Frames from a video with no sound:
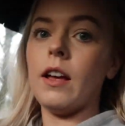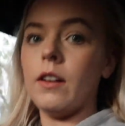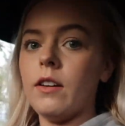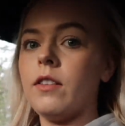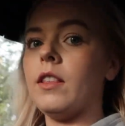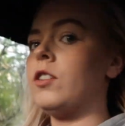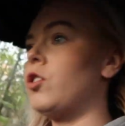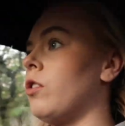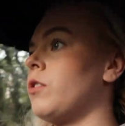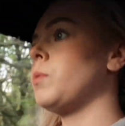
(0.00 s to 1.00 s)
and the
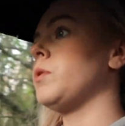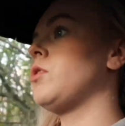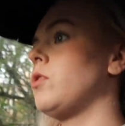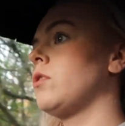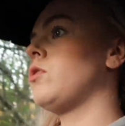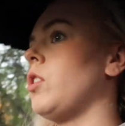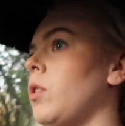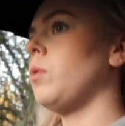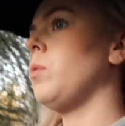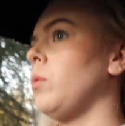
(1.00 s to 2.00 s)
insurance was
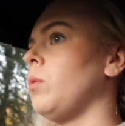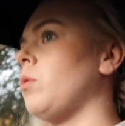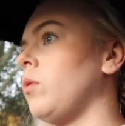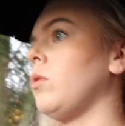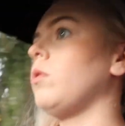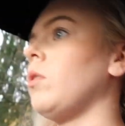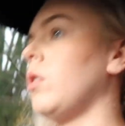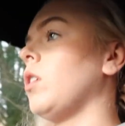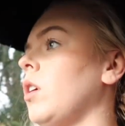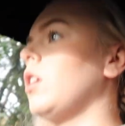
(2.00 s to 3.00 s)
two
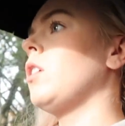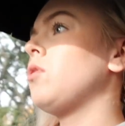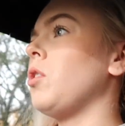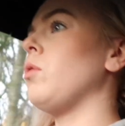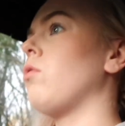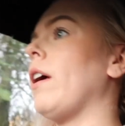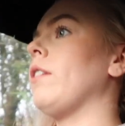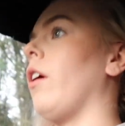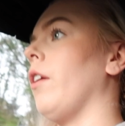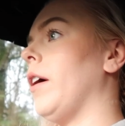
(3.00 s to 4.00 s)

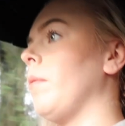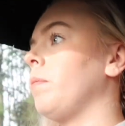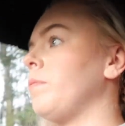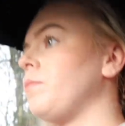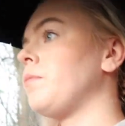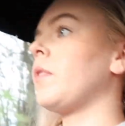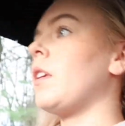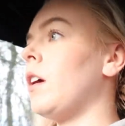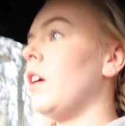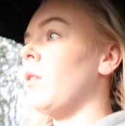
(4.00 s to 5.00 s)
grand on him,
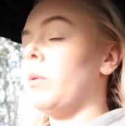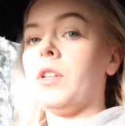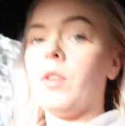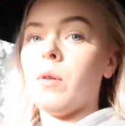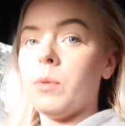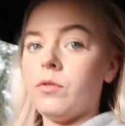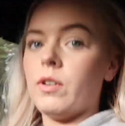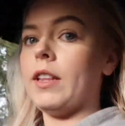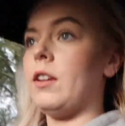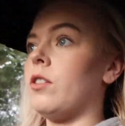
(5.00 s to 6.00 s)
which I thought was
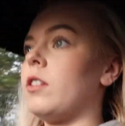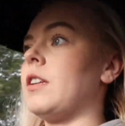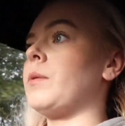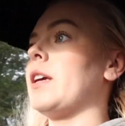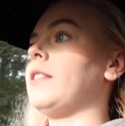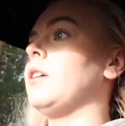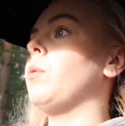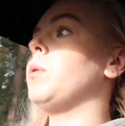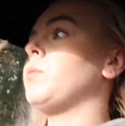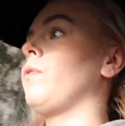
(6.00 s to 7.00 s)
really good because I was getting
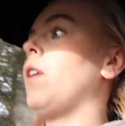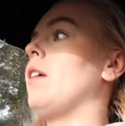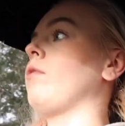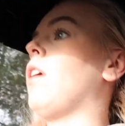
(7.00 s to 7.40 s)
quotes for 5